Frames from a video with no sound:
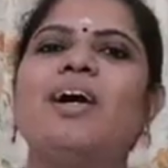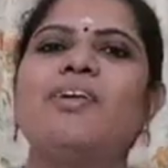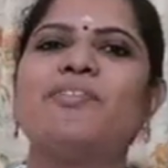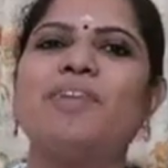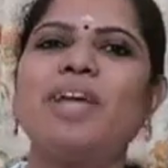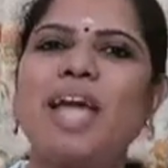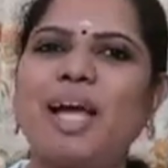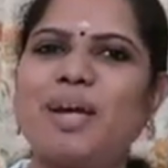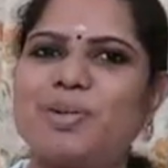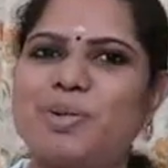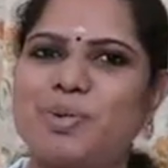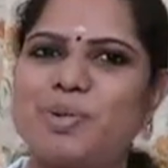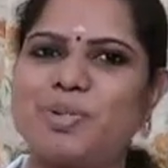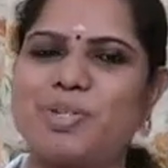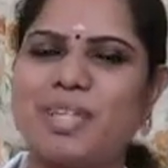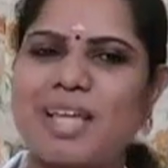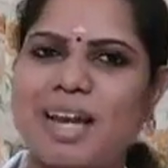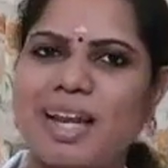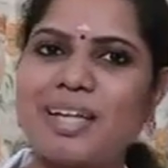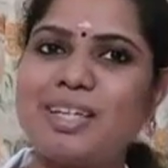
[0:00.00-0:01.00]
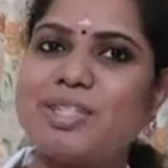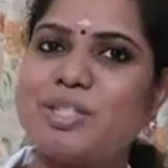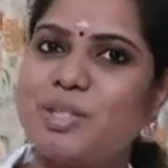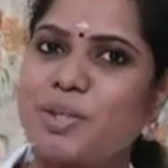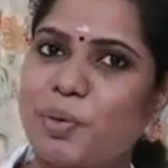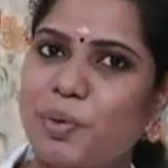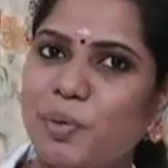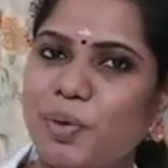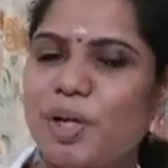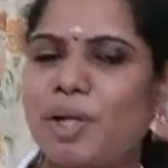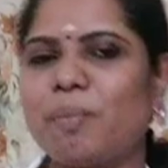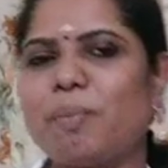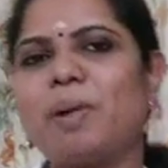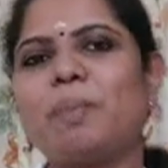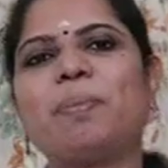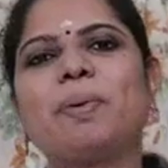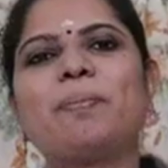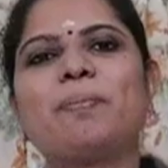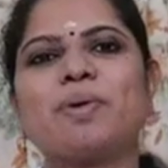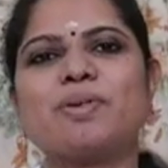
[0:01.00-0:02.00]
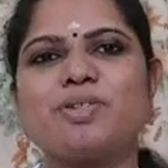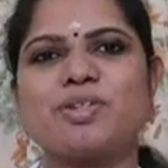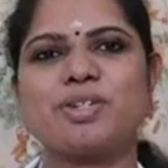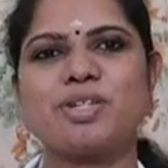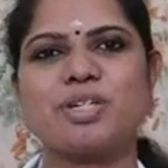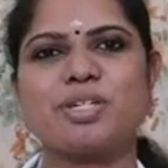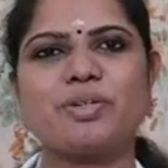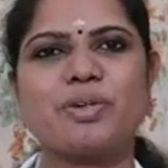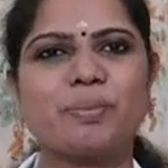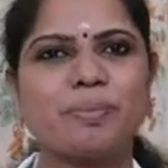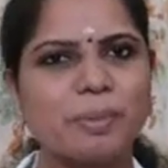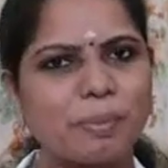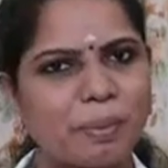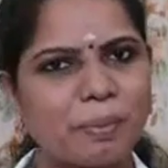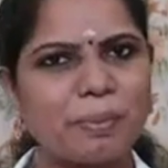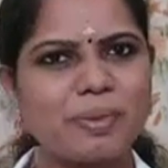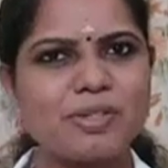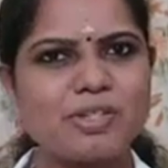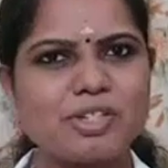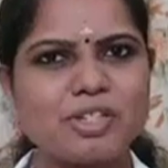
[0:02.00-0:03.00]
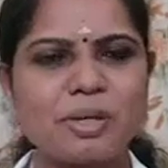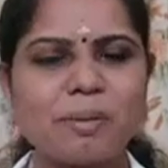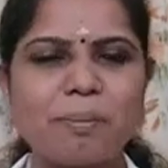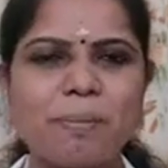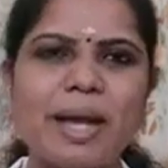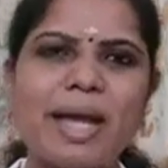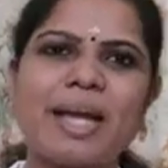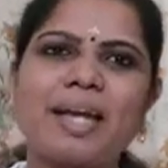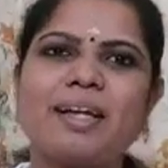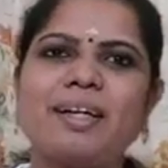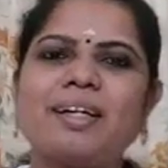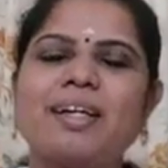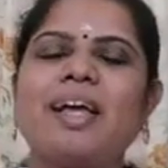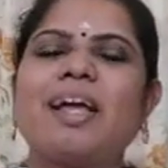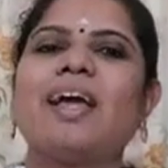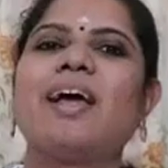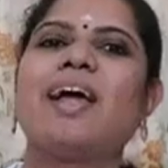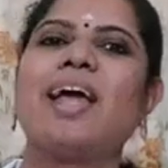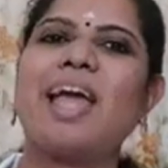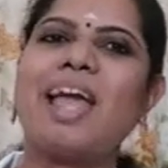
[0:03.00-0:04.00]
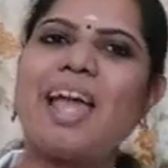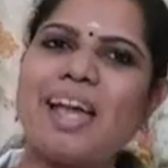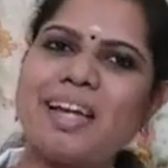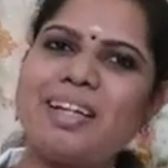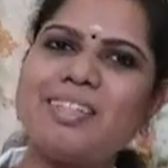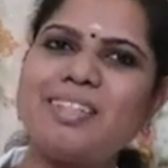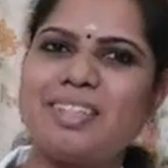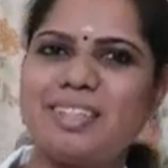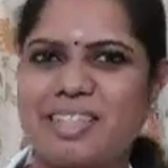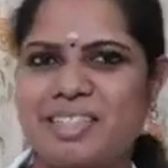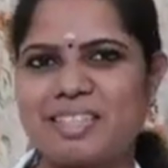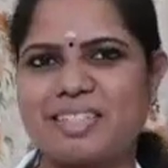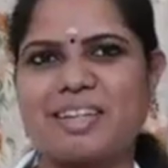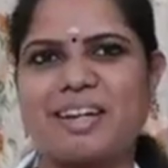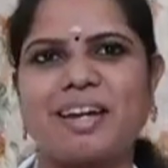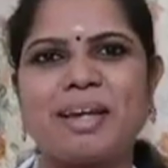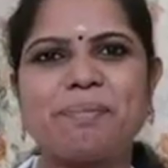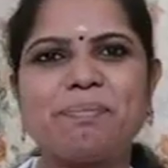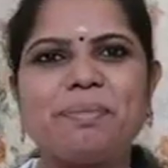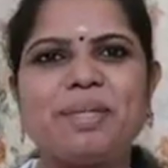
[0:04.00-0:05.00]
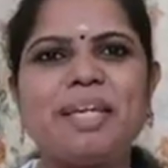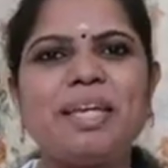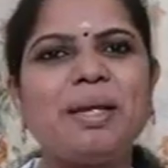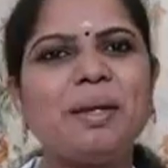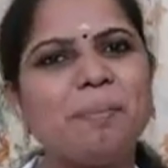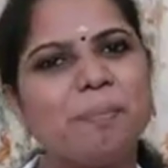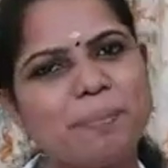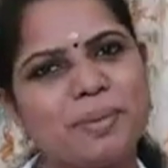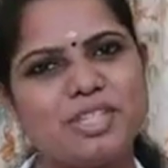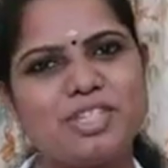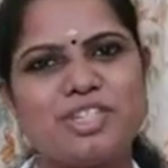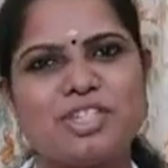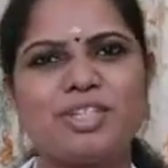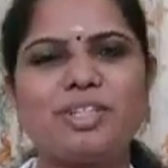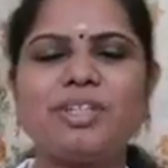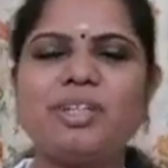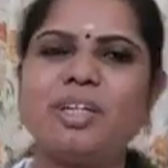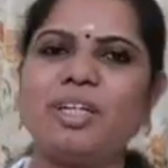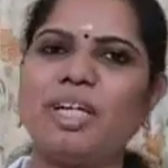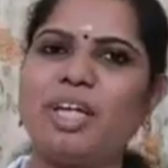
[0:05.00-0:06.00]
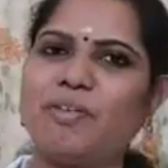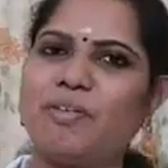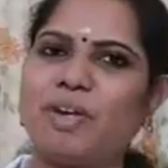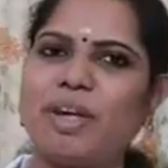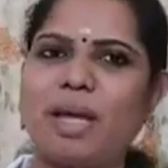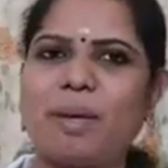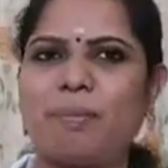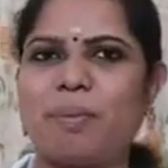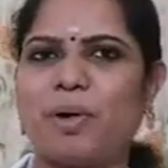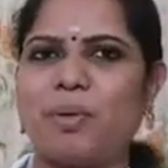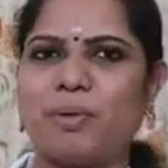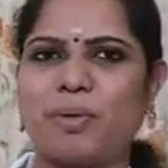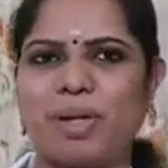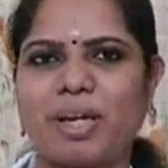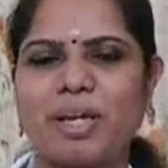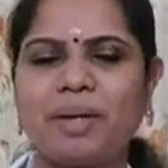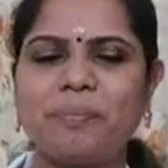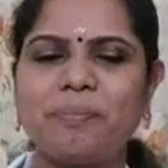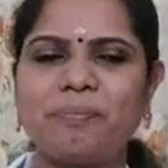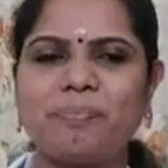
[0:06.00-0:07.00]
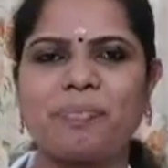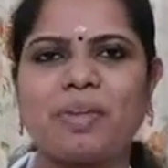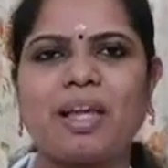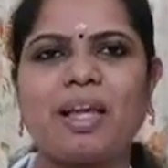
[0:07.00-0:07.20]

We have to select suitable prepositions from the preposition bank and describe the picture given above. Okay.